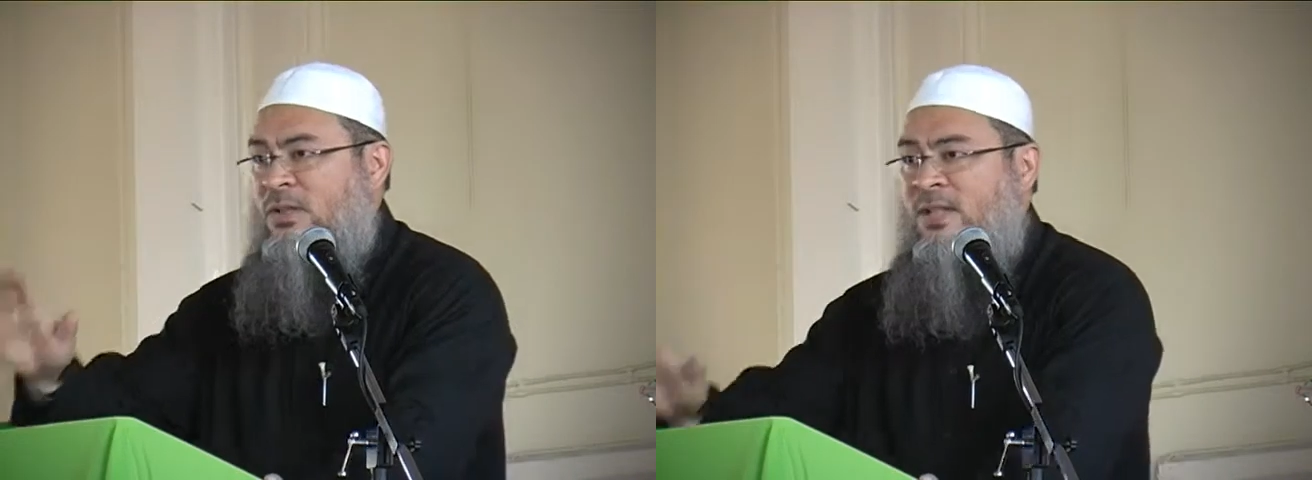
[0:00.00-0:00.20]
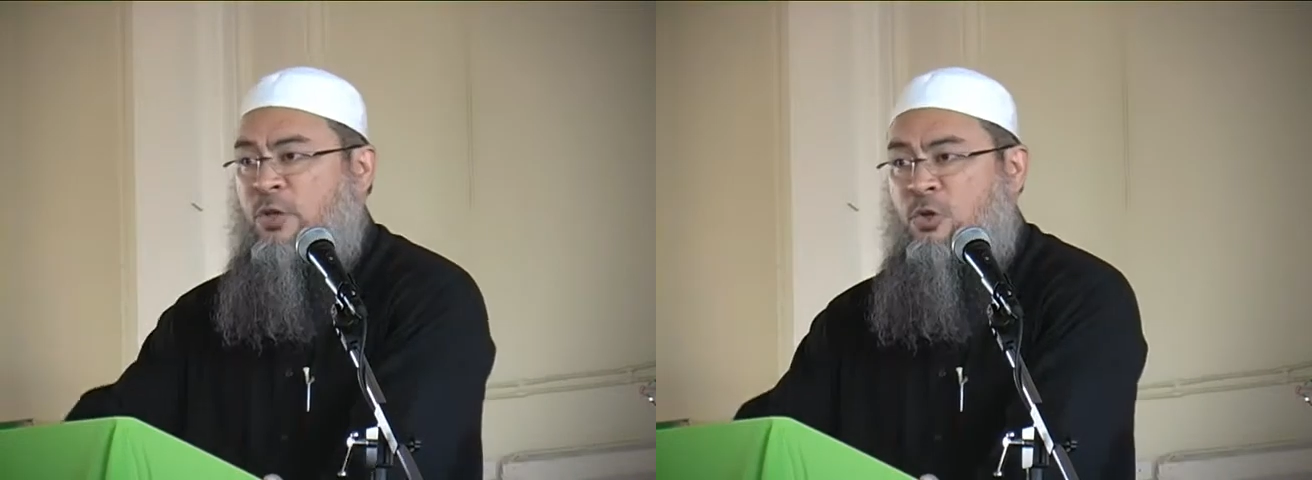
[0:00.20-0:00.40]

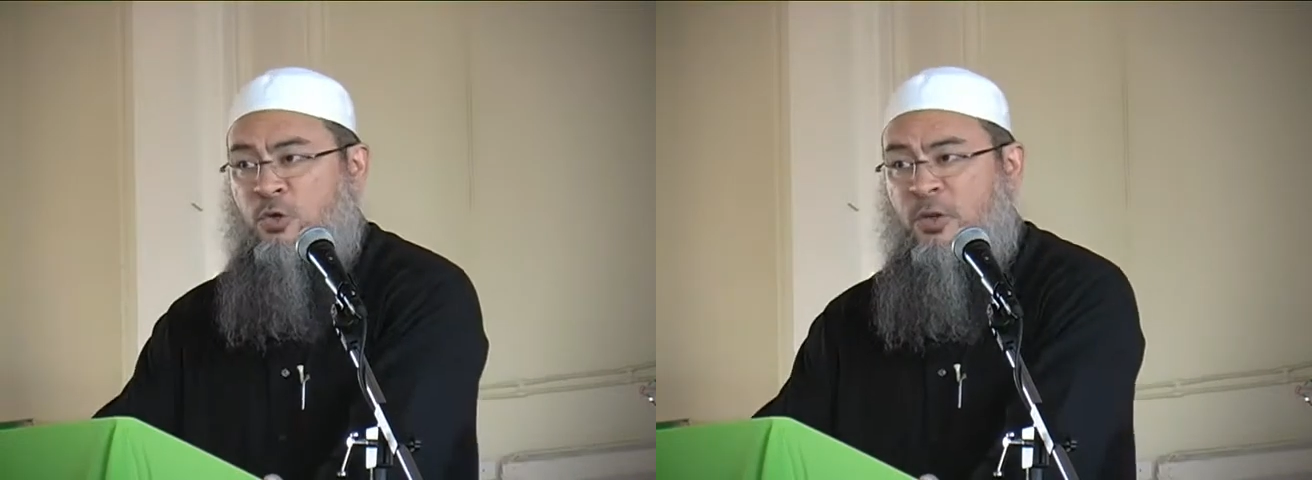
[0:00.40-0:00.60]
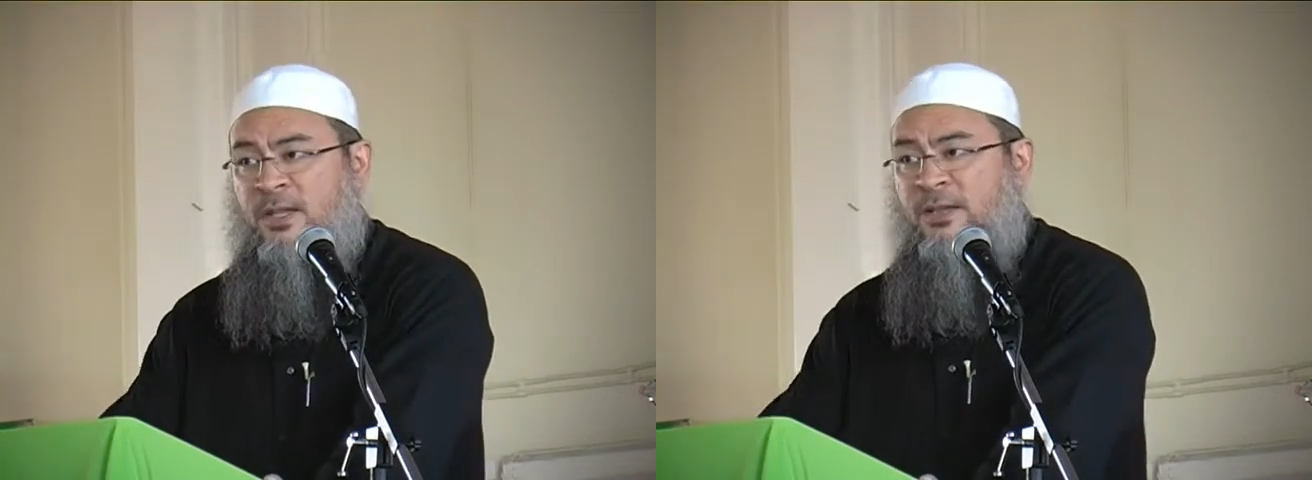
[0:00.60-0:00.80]
they used
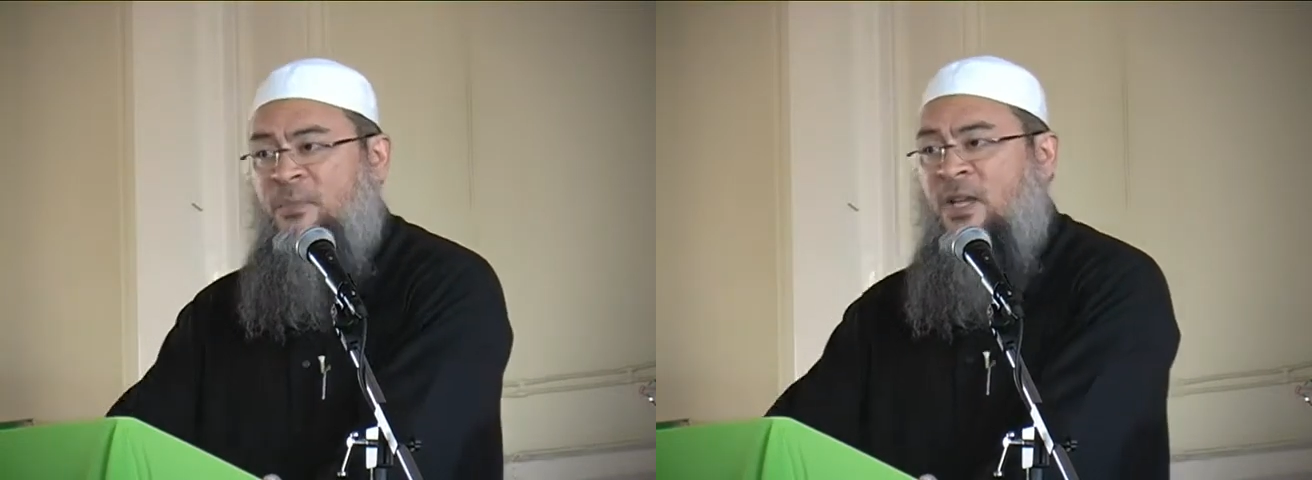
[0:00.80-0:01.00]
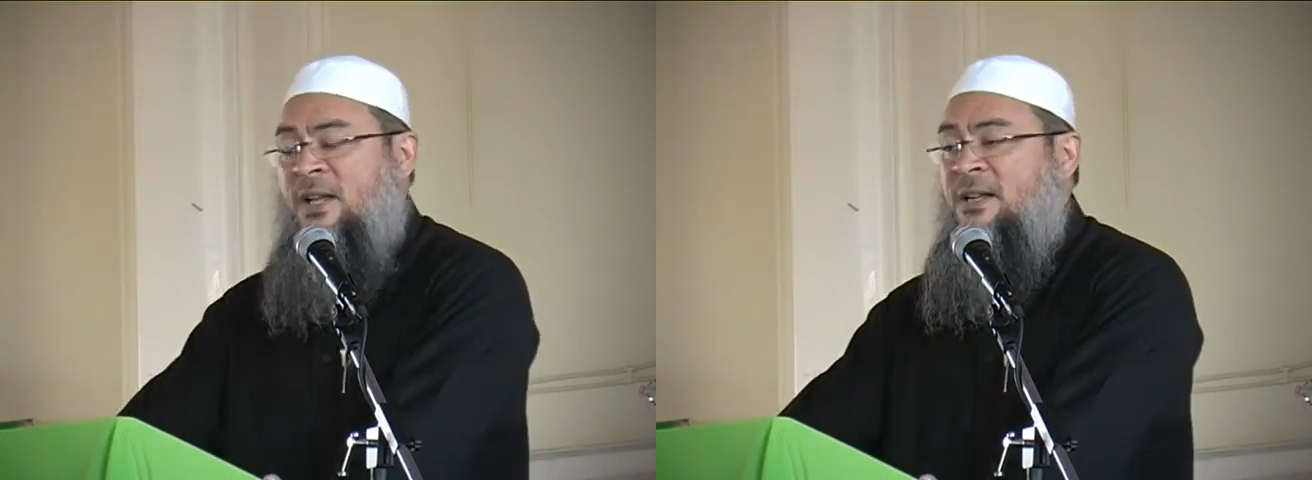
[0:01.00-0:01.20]
to think
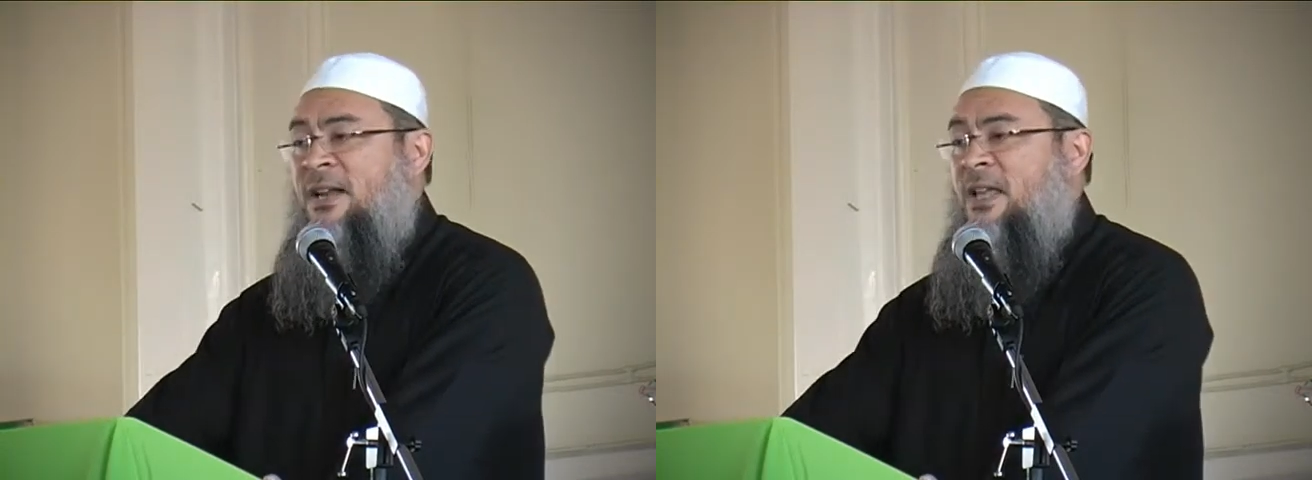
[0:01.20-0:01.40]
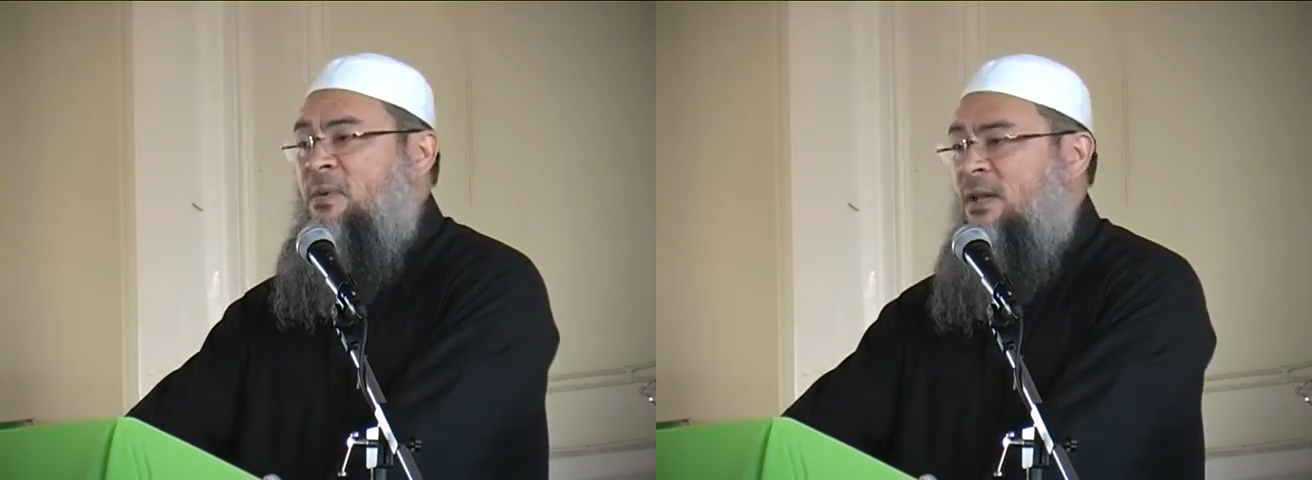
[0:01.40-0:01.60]
in
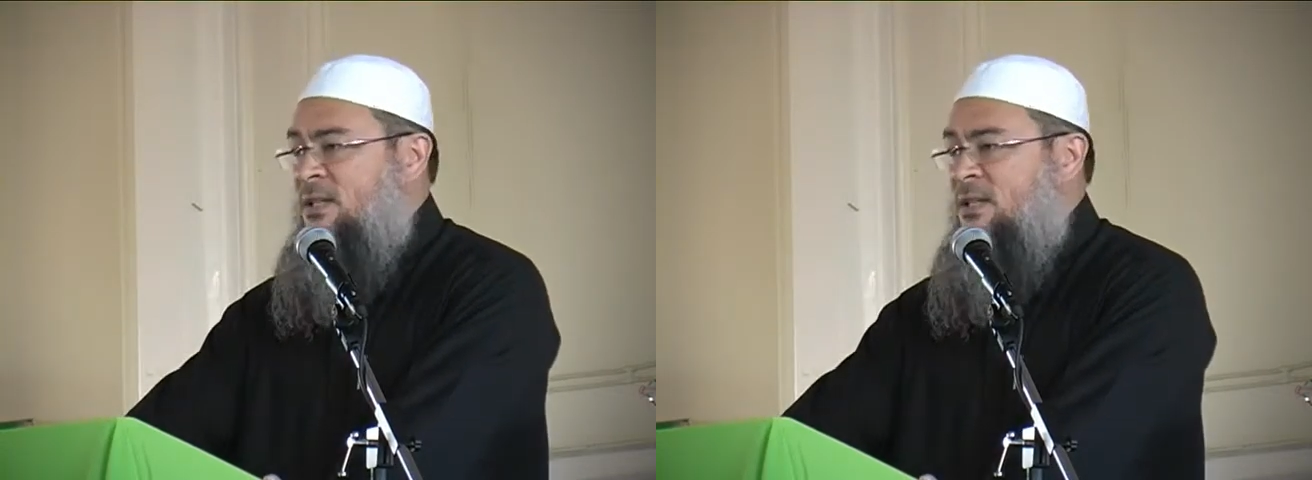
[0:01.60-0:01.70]
Arabia.